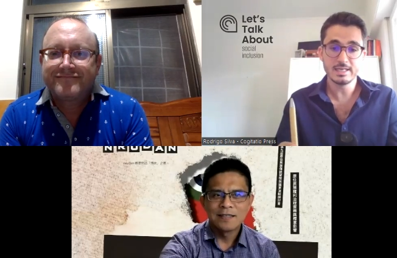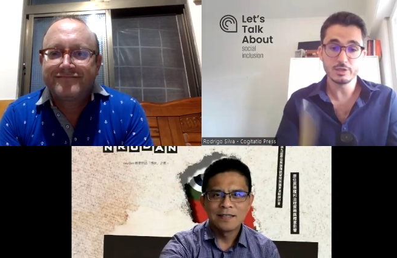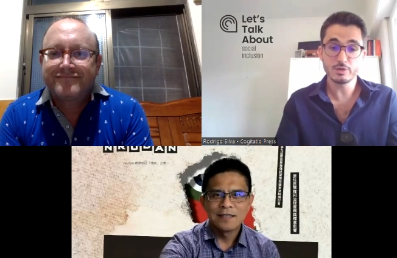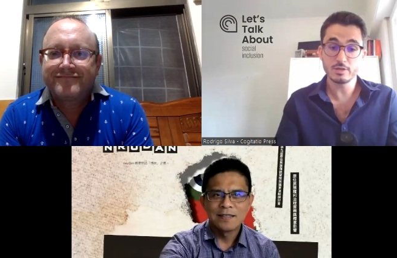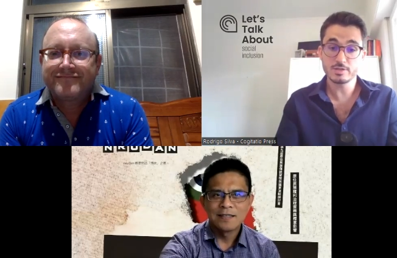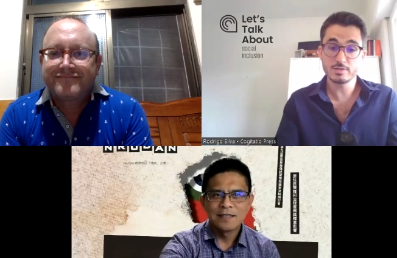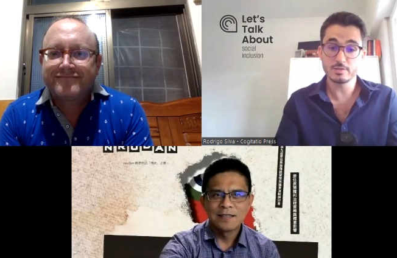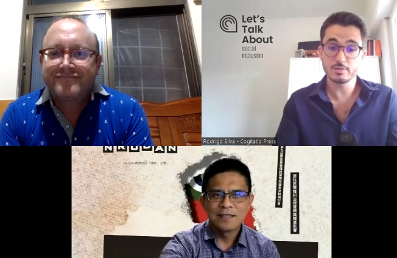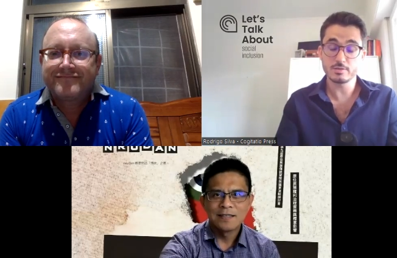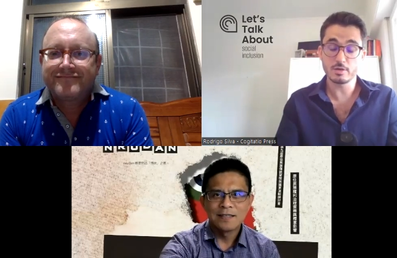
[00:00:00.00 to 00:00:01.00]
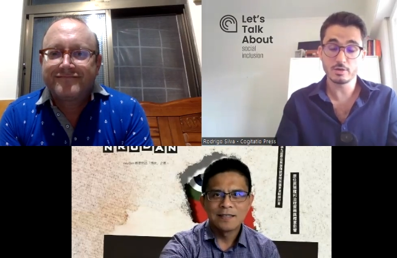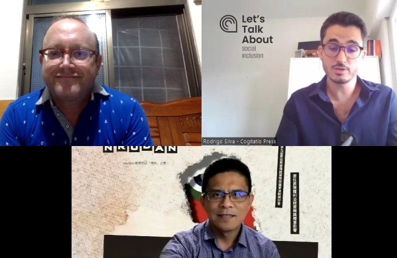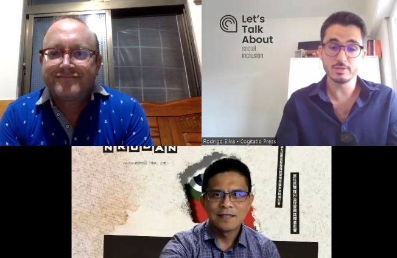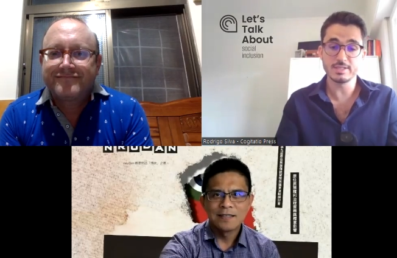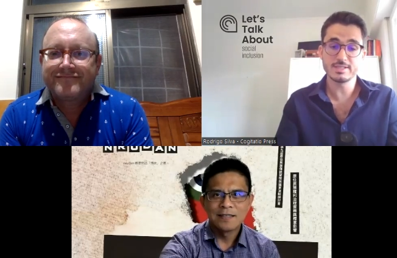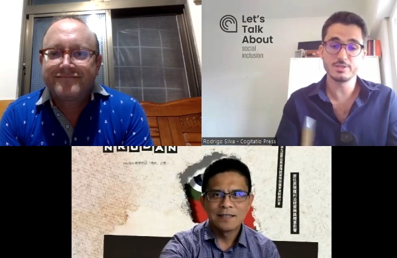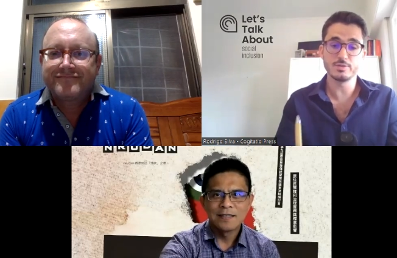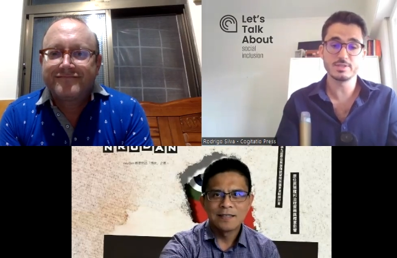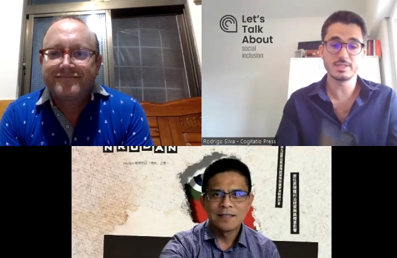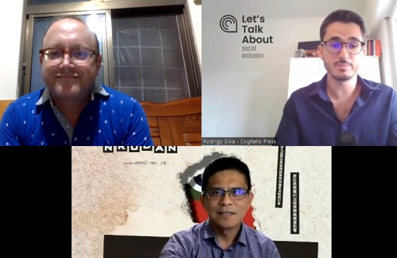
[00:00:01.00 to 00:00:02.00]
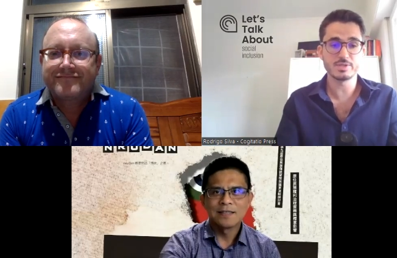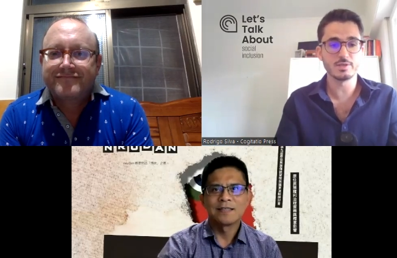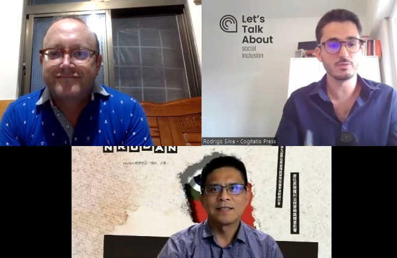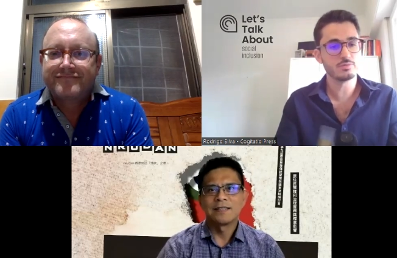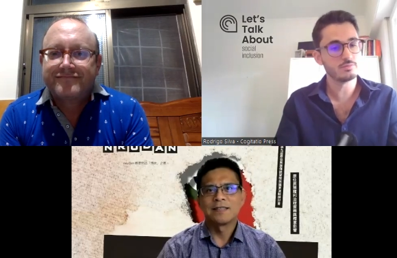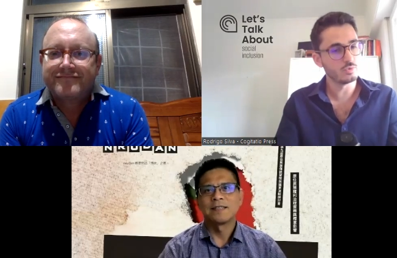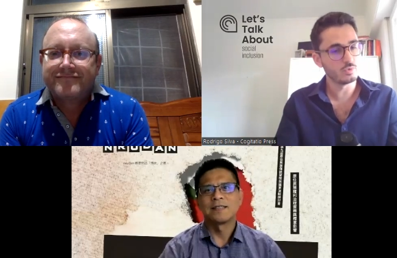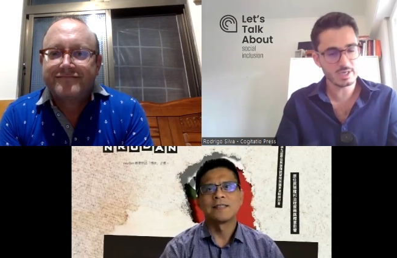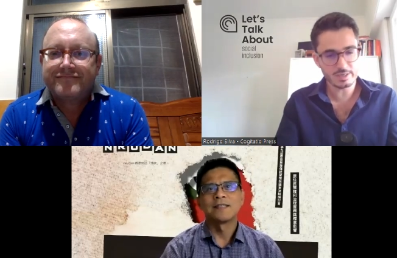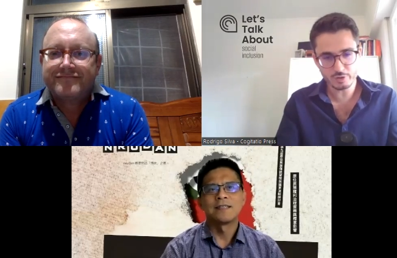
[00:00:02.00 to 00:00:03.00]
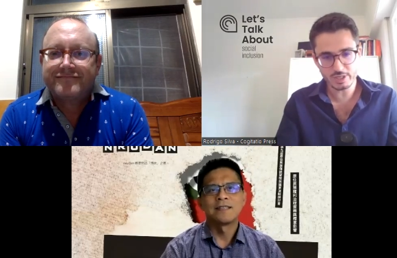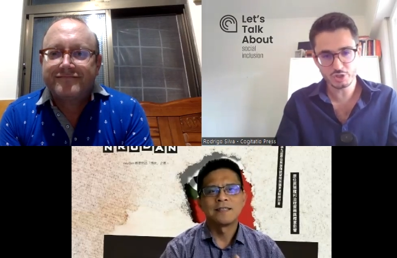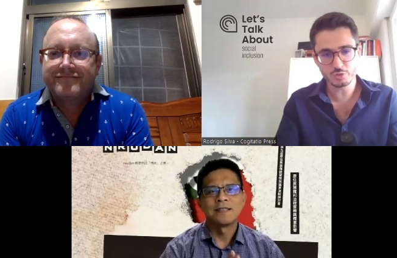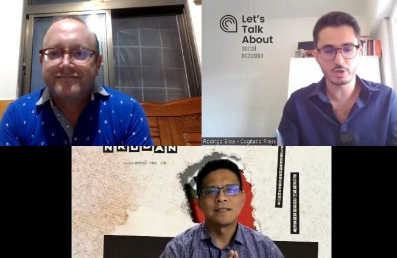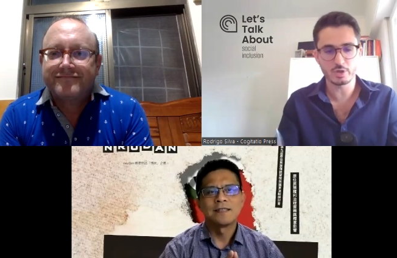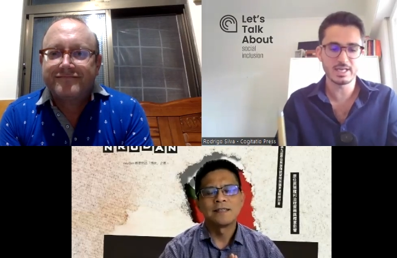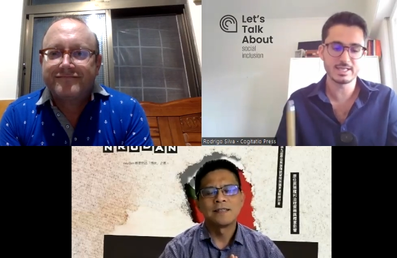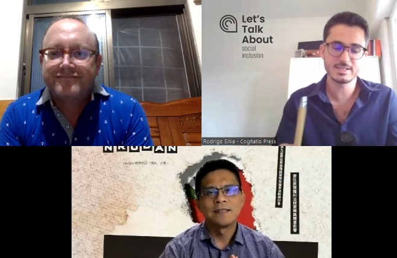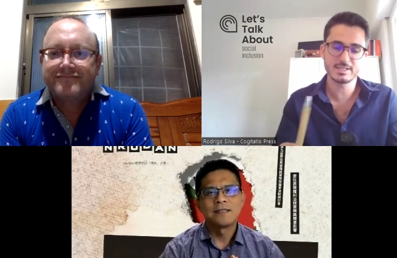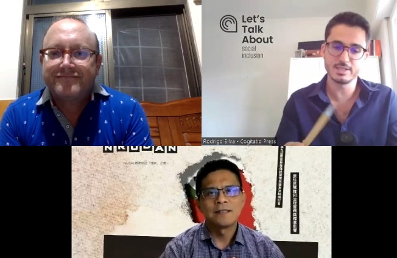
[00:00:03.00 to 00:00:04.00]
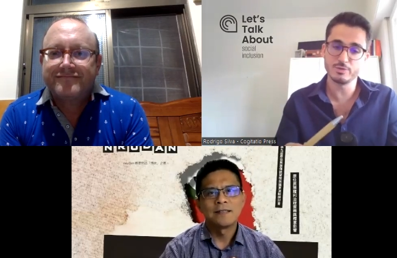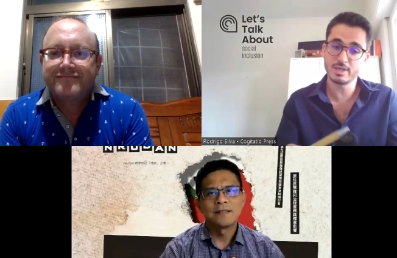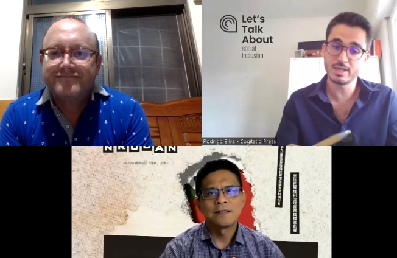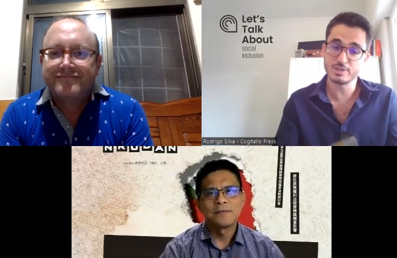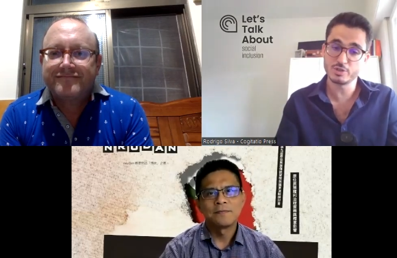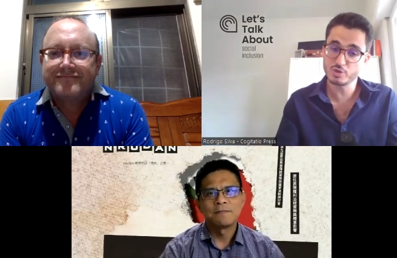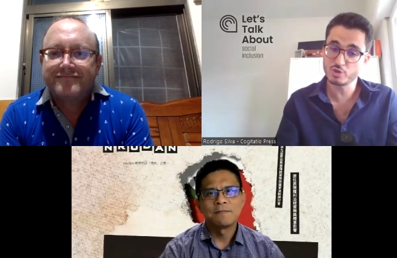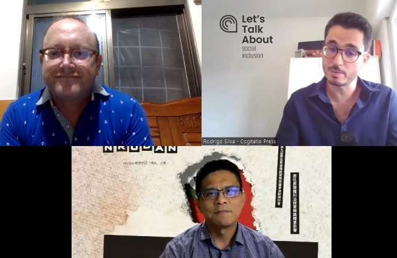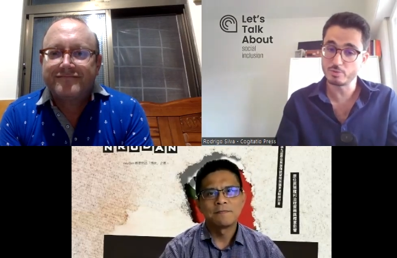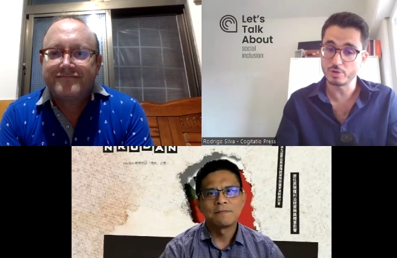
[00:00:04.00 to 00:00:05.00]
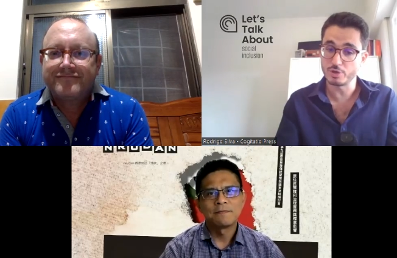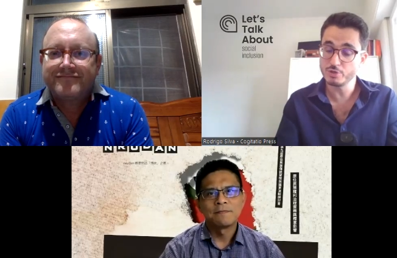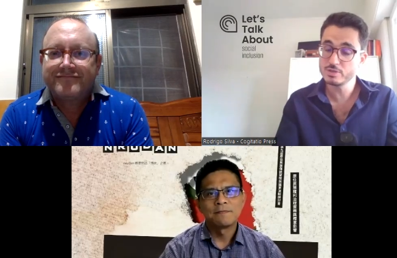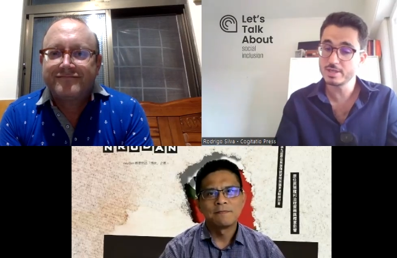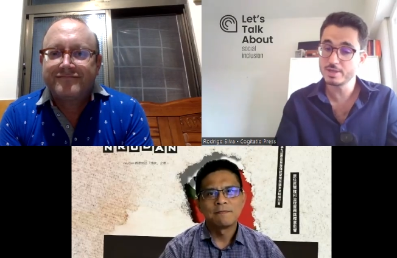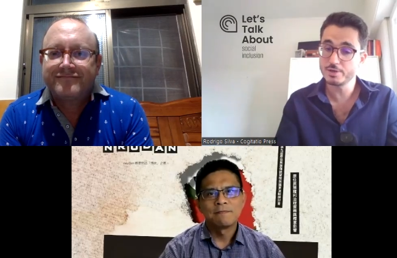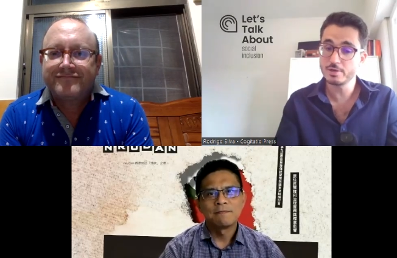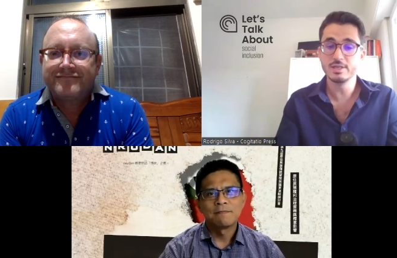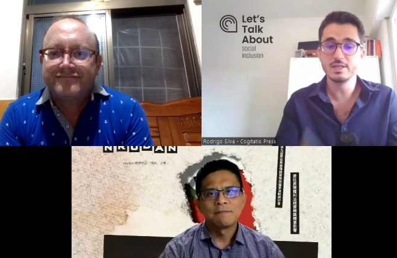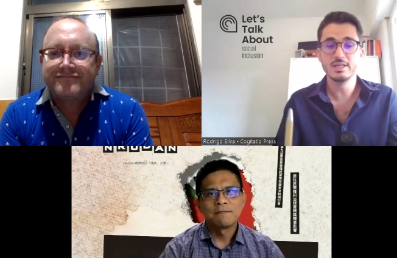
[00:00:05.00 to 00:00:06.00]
Speaker 1: You can also also listen to this episode wherever you get your podcast. You can subscribe to our newsletter,